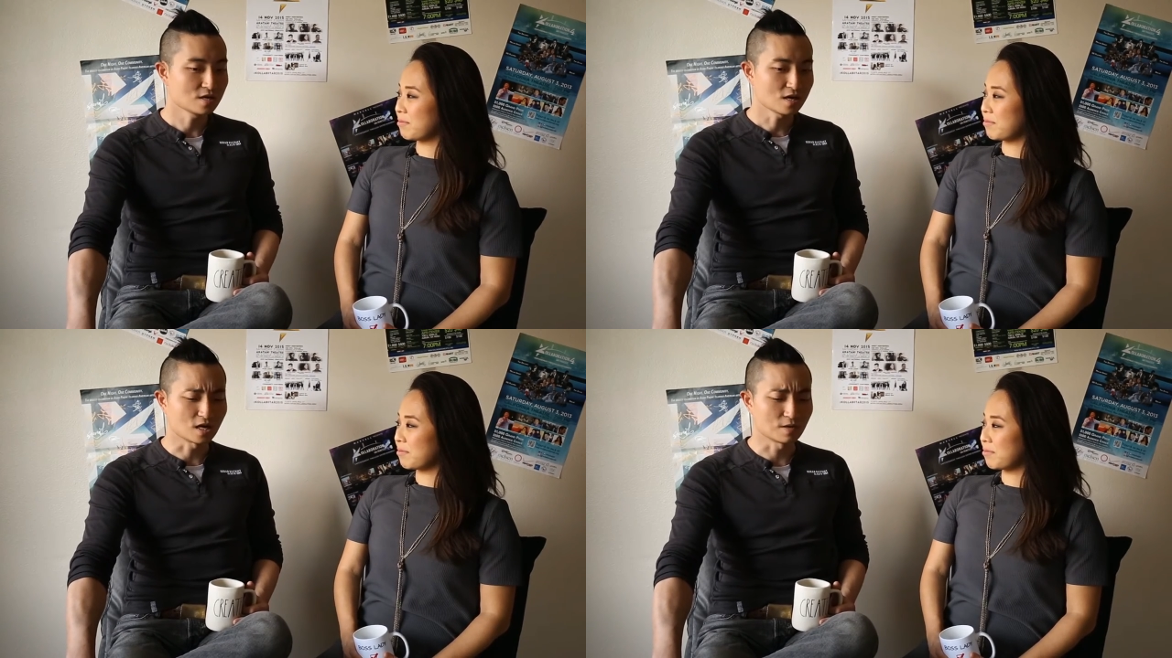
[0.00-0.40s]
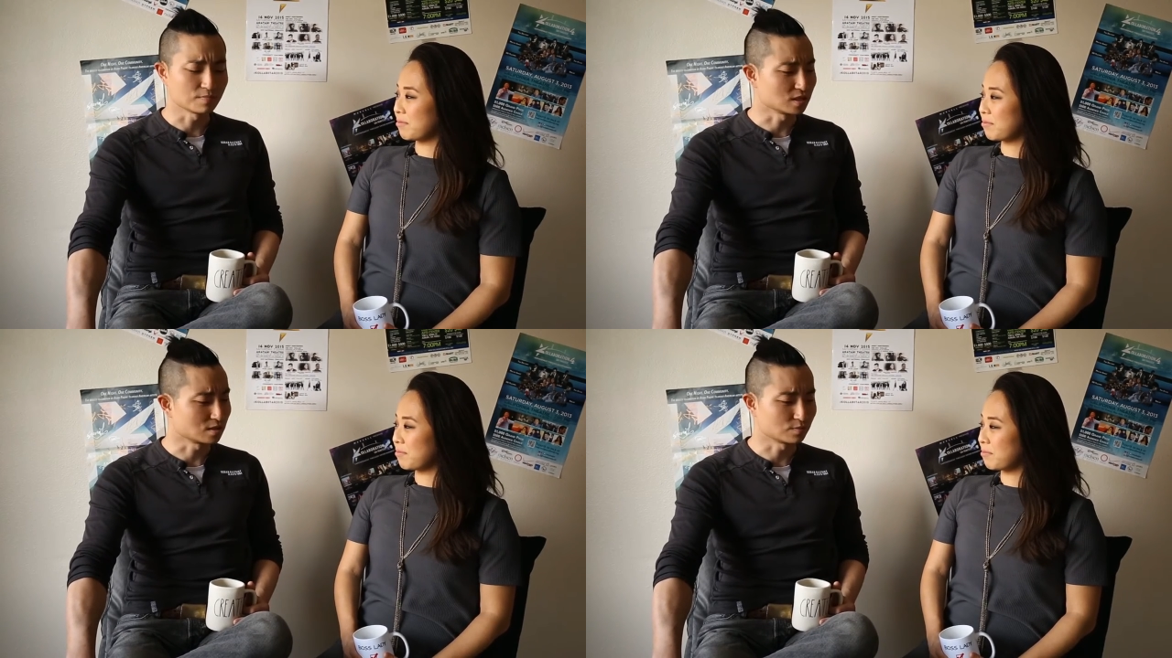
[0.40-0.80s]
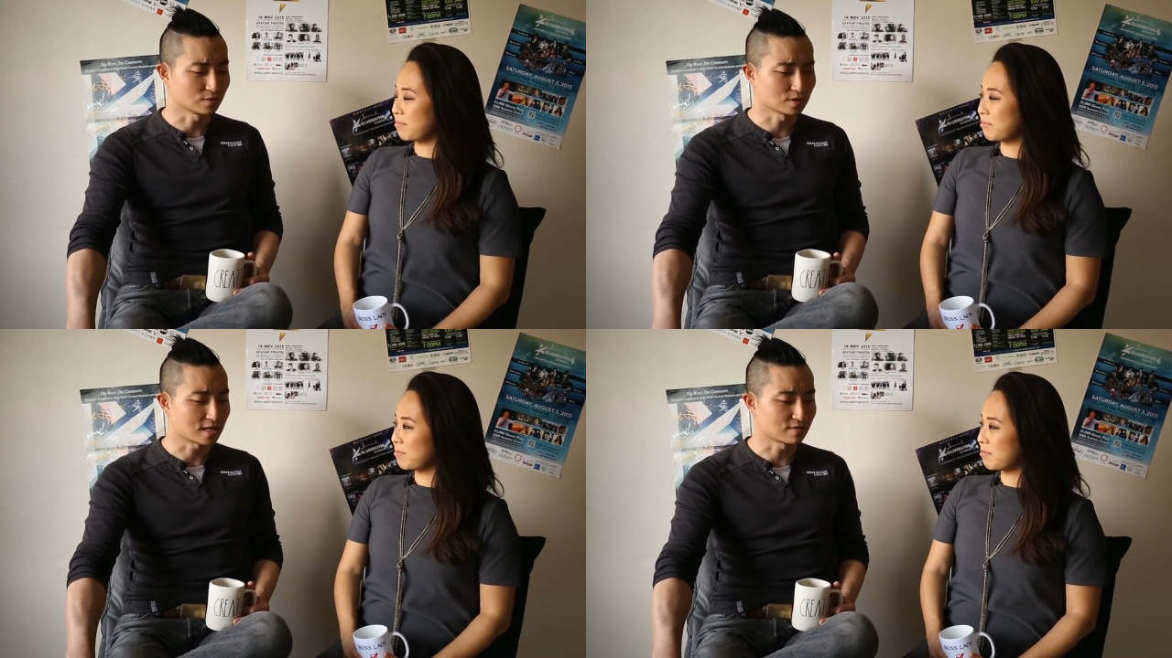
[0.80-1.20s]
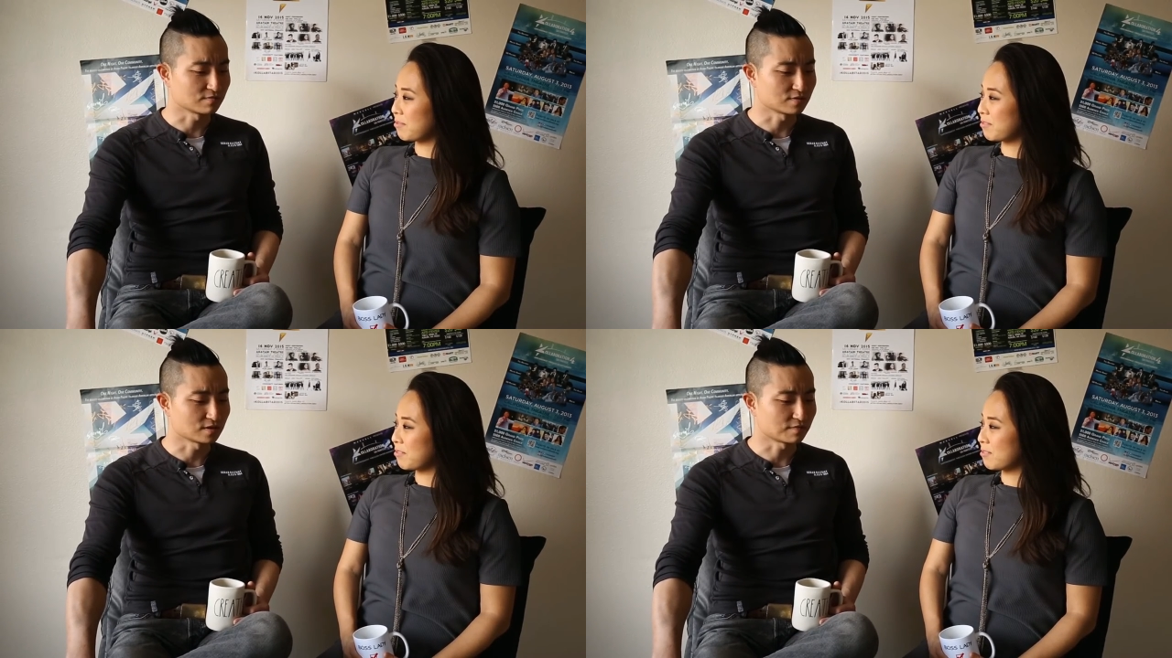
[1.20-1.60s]
Speaker 1: uh, meeting up with a lot of
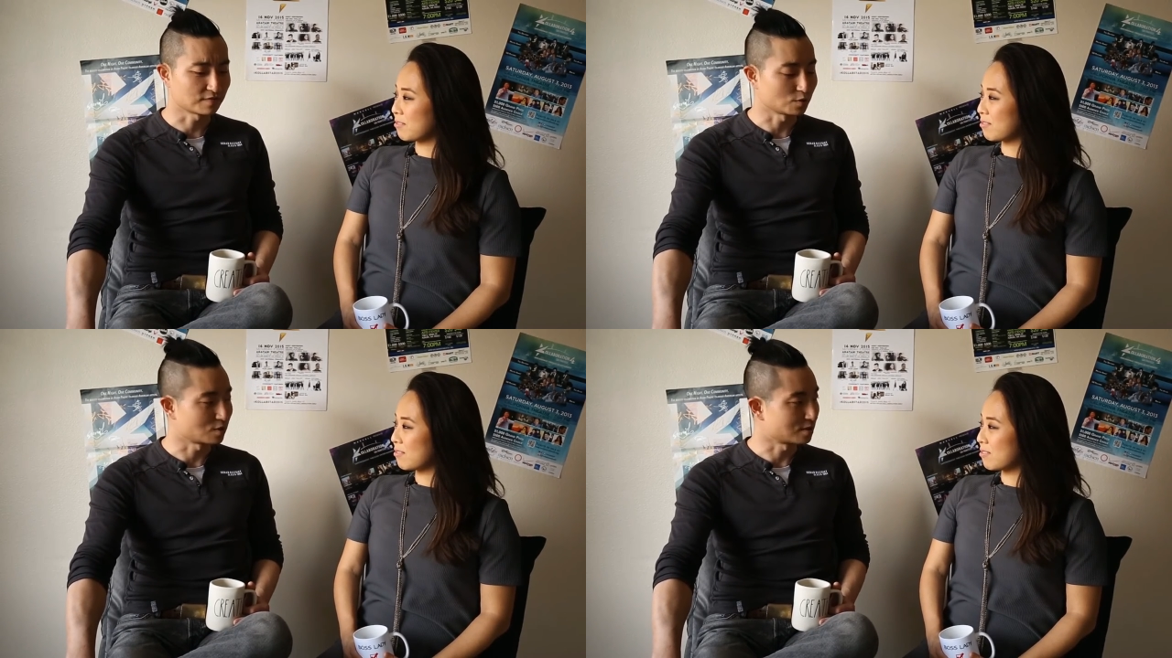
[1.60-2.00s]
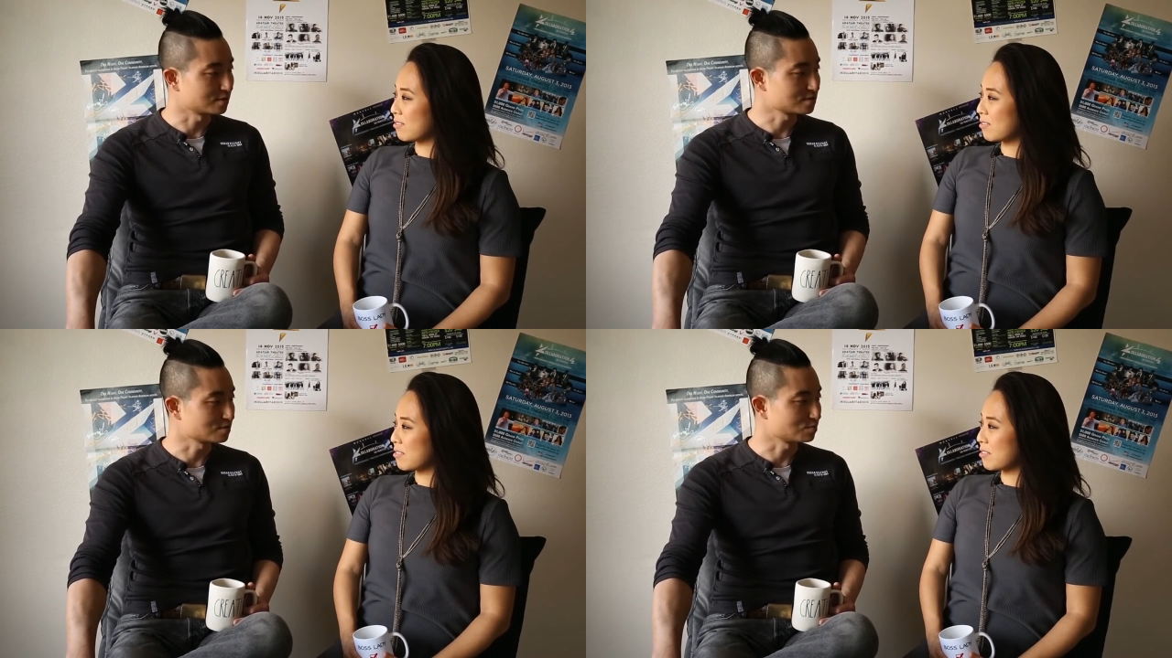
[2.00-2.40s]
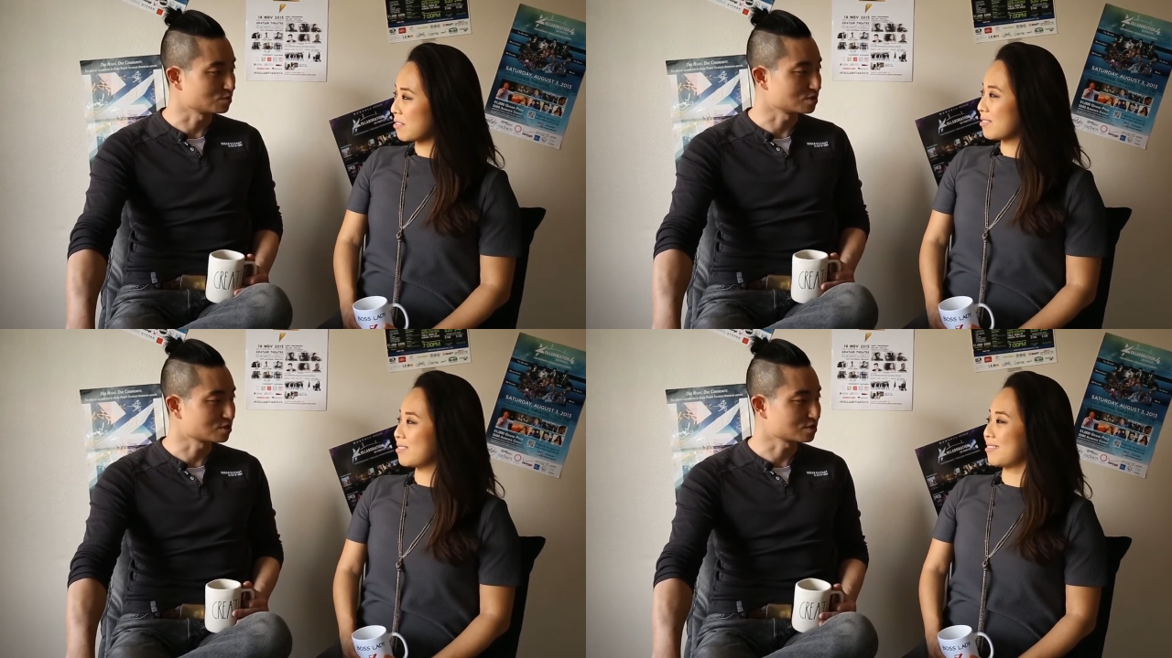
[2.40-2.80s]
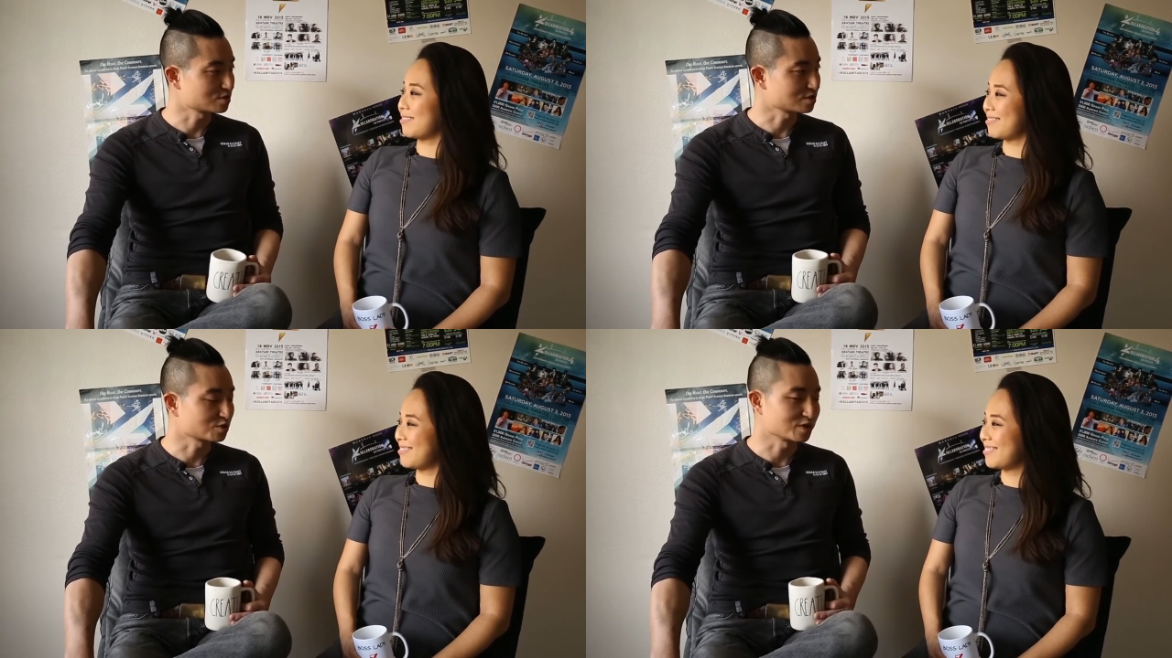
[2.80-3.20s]
uh, fellow artists and musicians
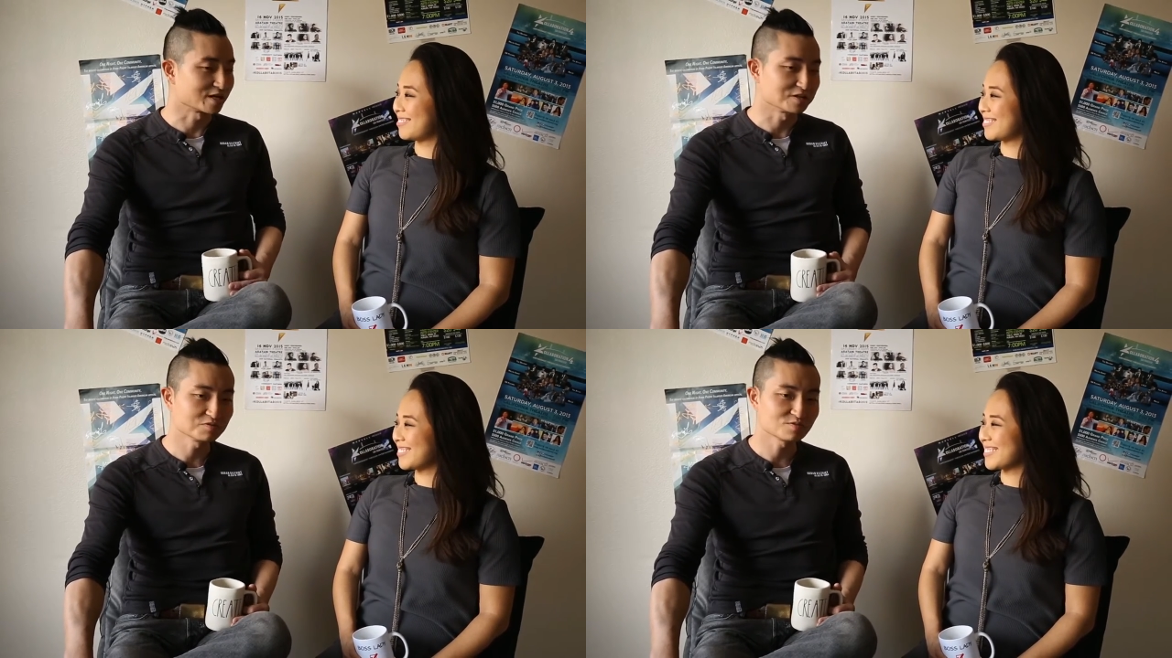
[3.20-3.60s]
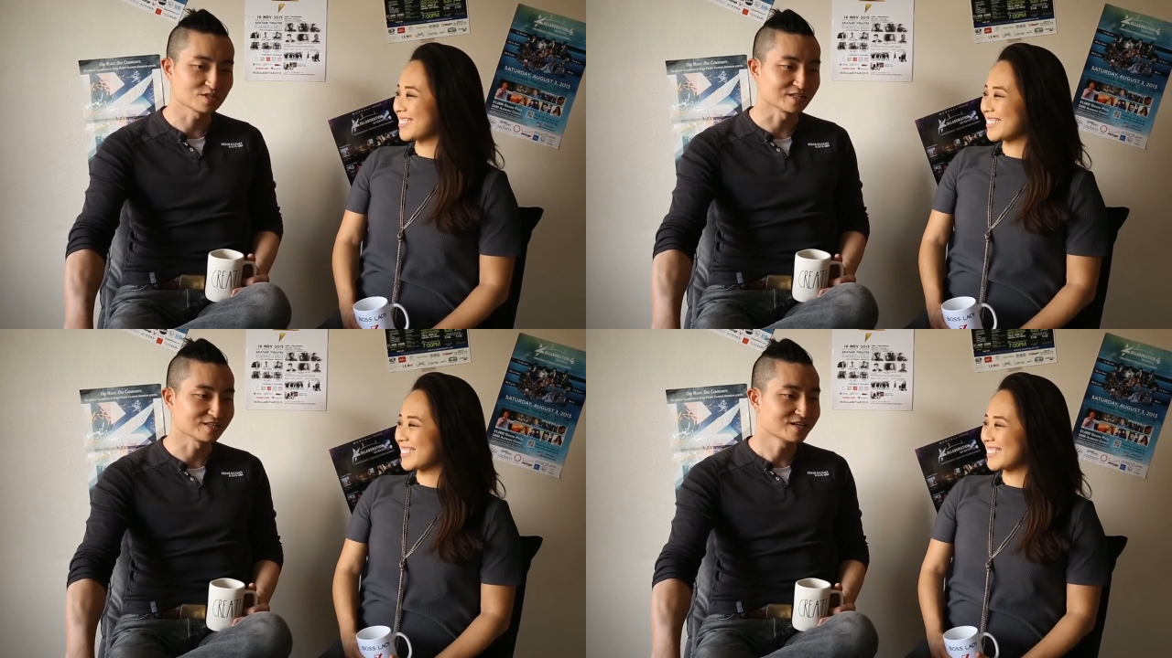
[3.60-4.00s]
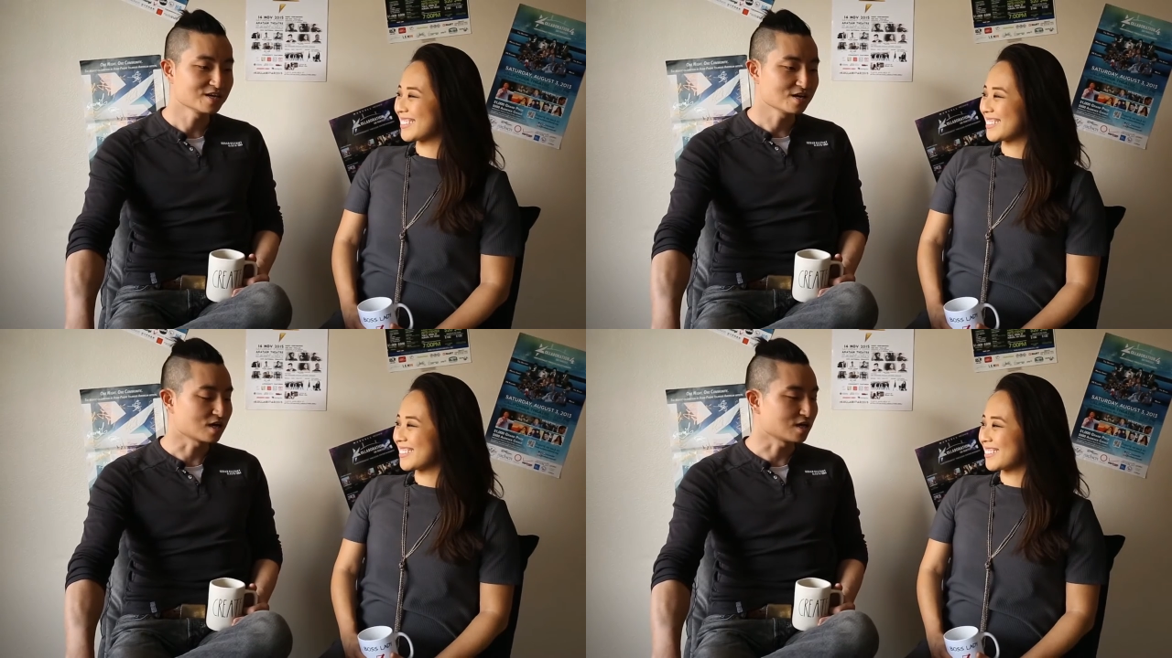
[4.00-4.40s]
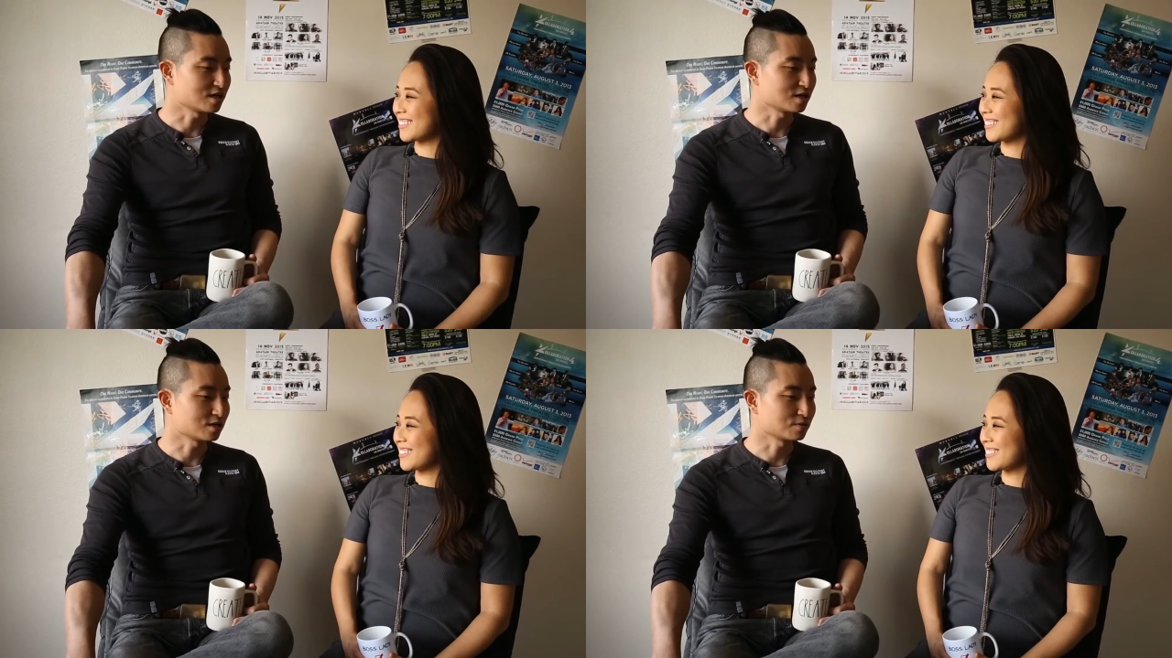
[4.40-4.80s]
and creatives and uh,